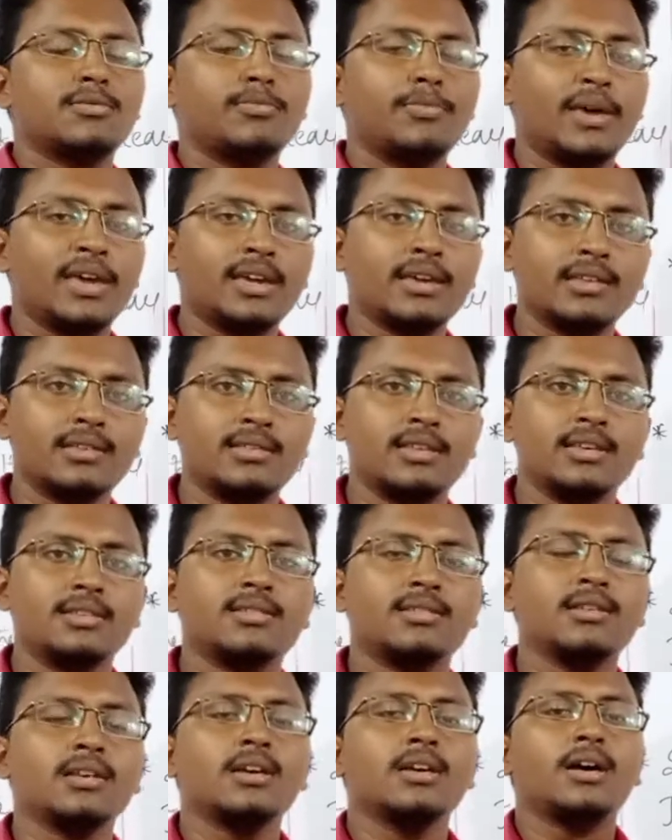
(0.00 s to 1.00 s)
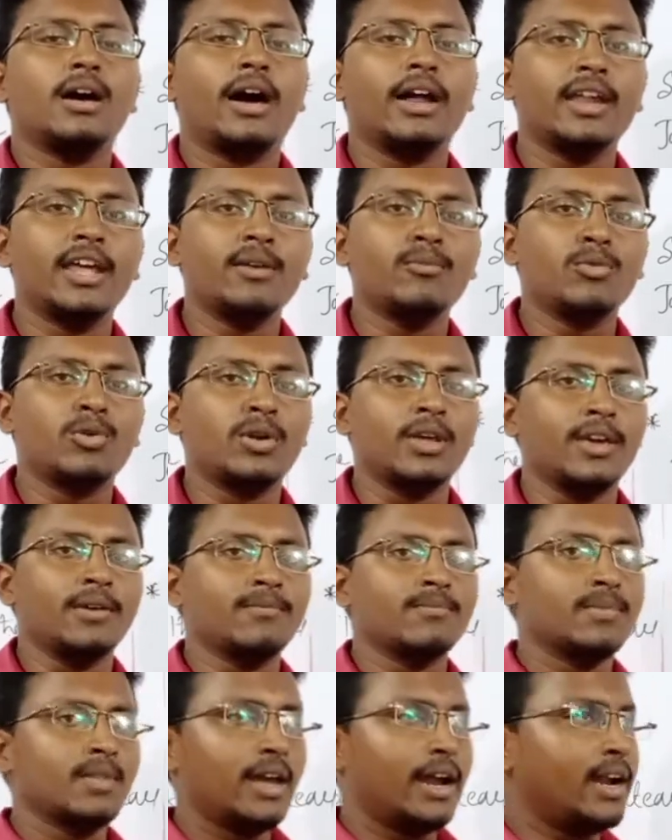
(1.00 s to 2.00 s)
peak is this Anaimudi,
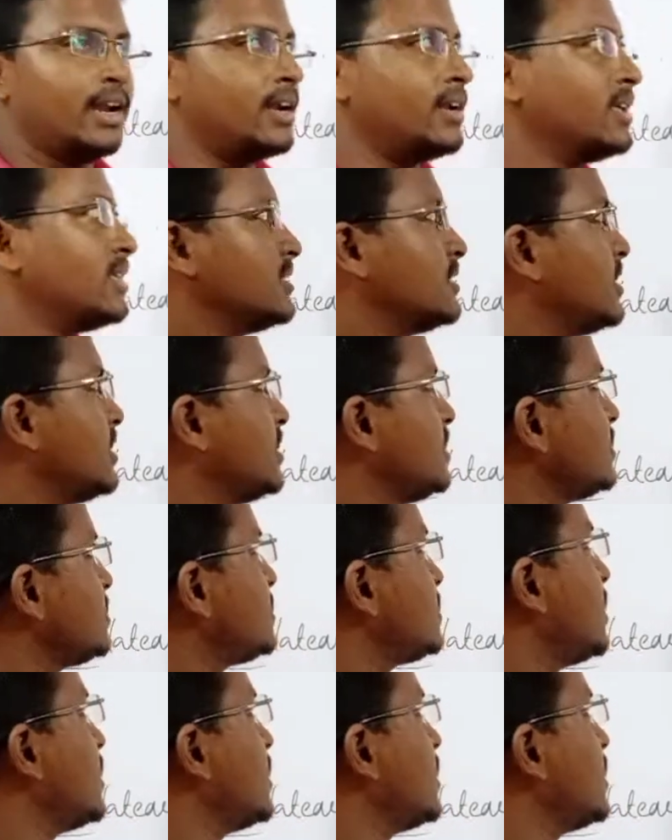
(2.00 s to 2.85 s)
and in the Eastern